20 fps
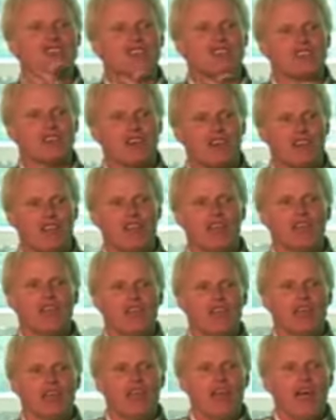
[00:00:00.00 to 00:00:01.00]
3
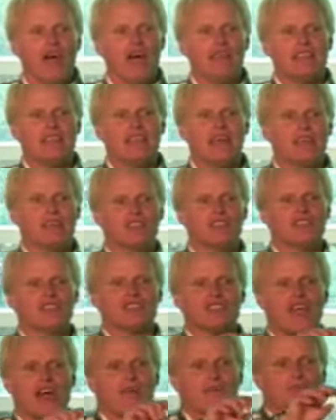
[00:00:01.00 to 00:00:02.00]
at the end of the
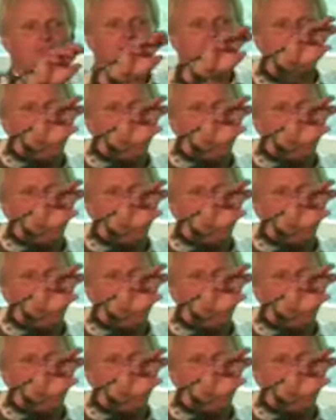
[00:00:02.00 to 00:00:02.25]
chapter,